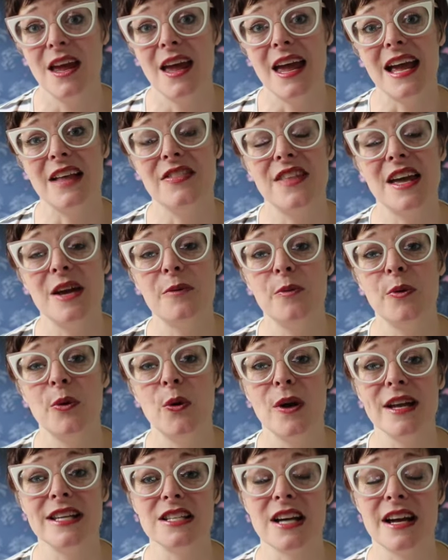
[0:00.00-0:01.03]
At that
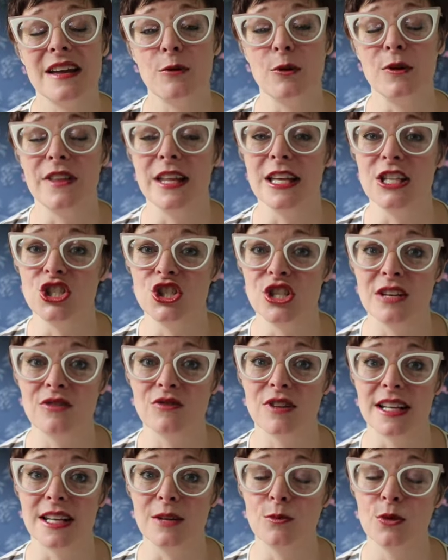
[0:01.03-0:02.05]
point, I will then
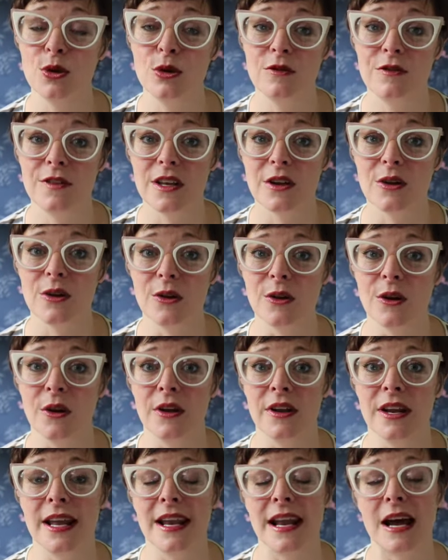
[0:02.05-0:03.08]
generally move their
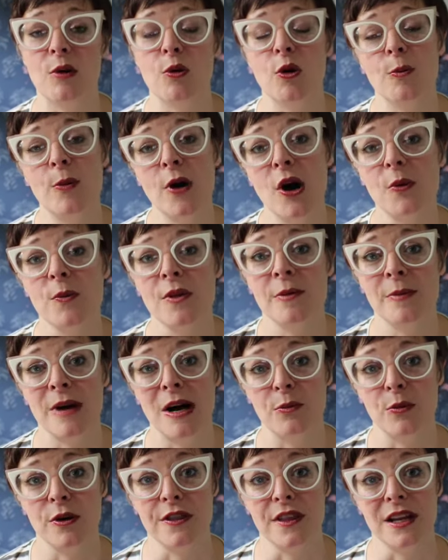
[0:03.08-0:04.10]
urn and I will pop them
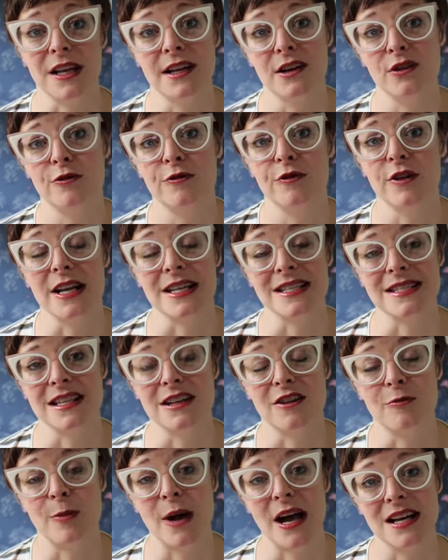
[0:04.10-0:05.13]
up with the little friends that
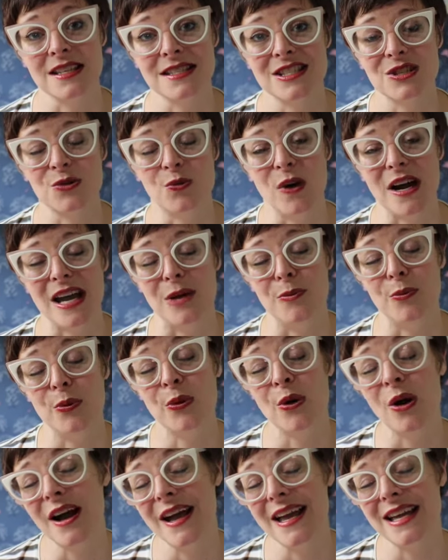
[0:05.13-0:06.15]
have passed away
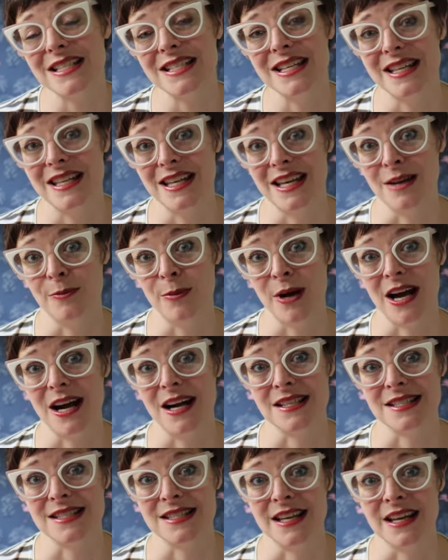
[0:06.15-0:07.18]
prior to their
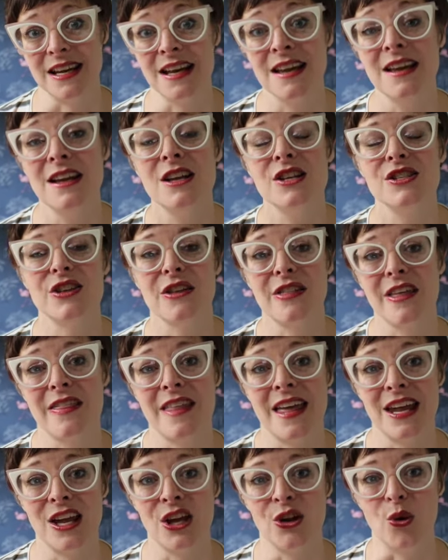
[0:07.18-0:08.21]
passing so that
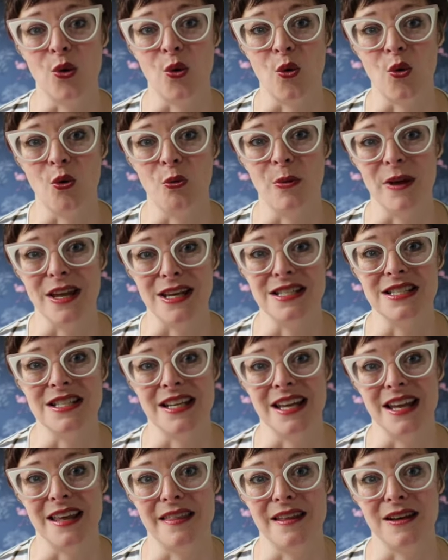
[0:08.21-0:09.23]
they can all be
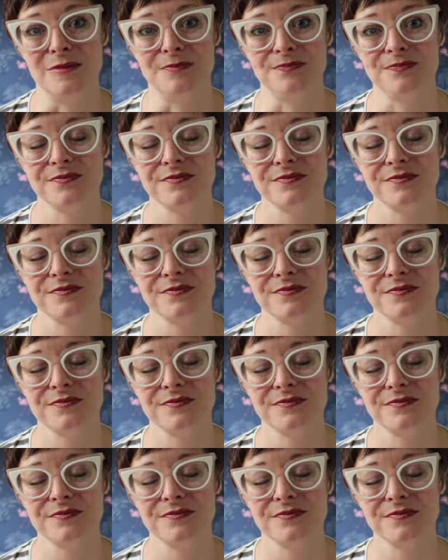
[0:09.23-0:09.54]
together.